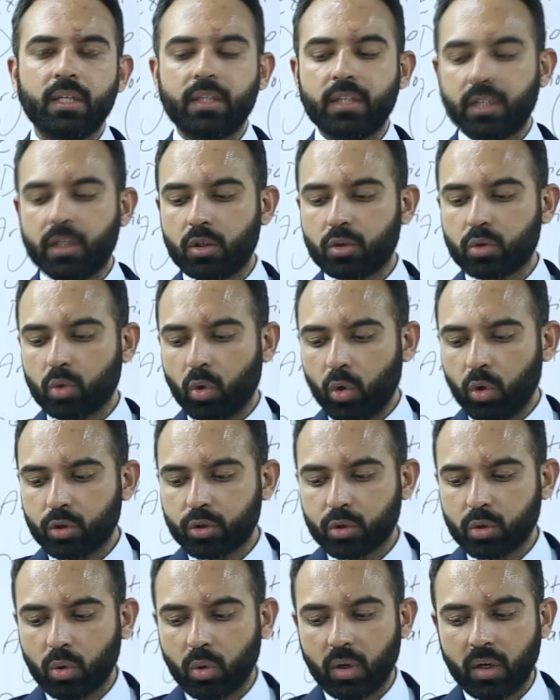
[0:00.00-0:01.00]
There is
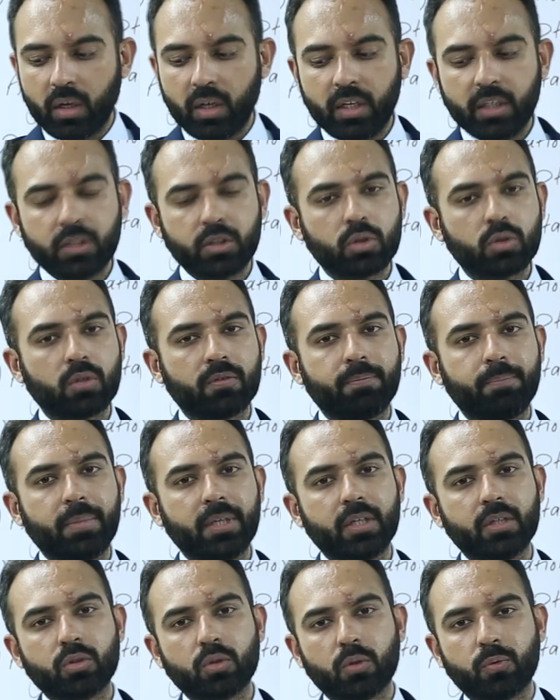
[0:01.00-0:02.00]
also a list of
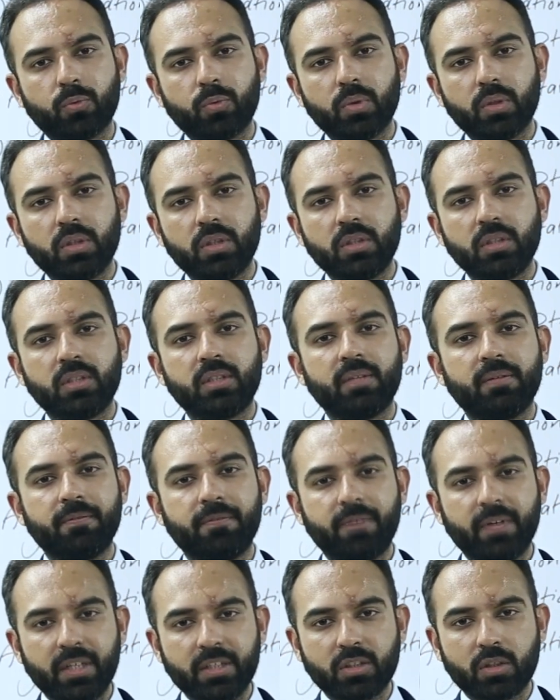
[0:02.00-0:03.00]
pairs of words,
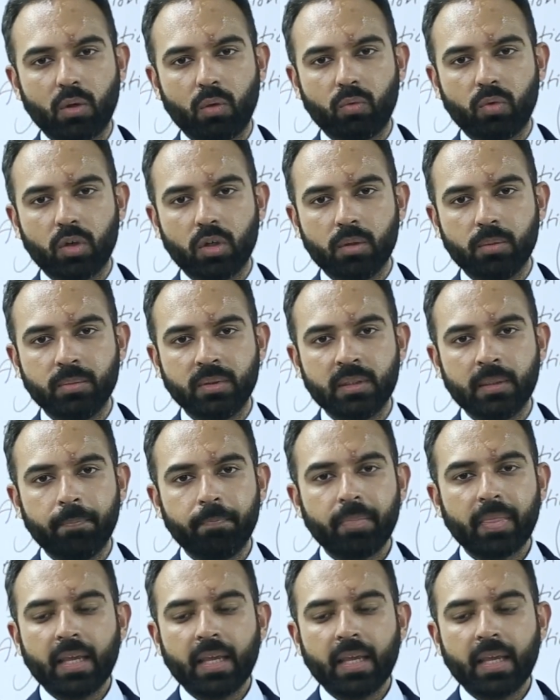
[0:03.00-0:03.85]
phrasal verbs.